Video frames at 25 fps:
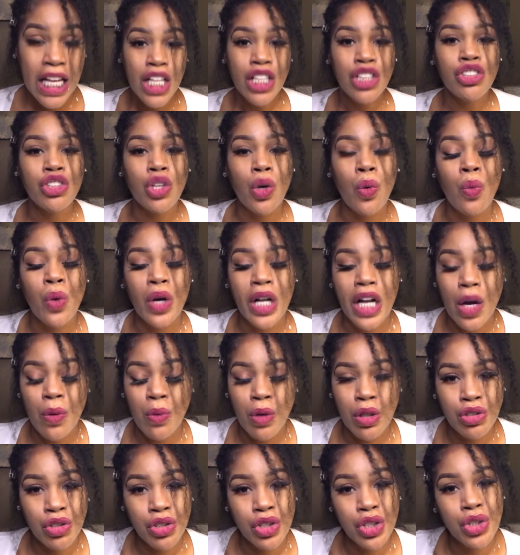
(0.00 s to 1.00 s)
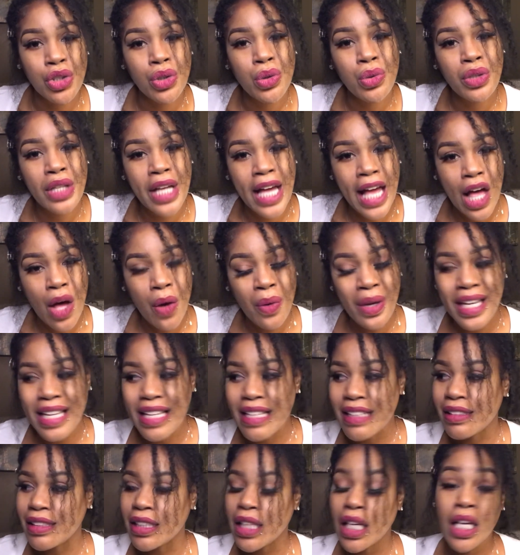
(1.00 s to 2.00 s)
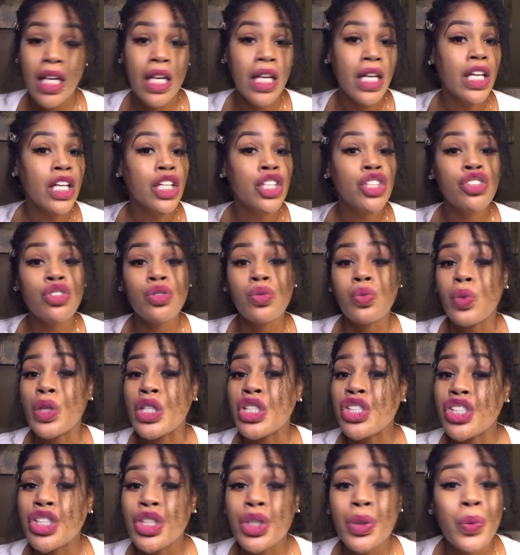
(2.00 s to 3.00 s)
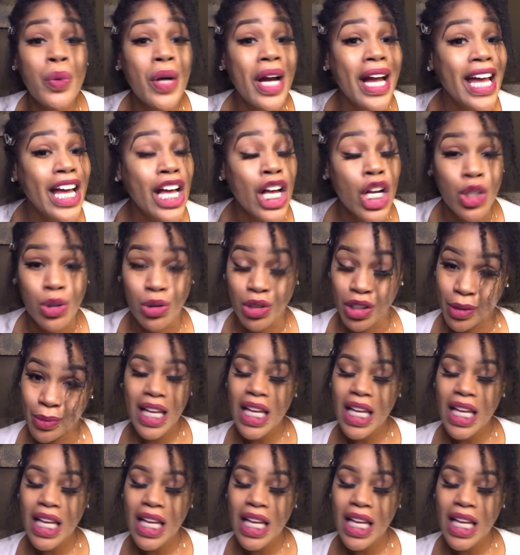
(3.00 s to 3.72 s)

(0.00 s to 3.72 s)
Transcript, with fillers: So what I want you to do now is switch it around.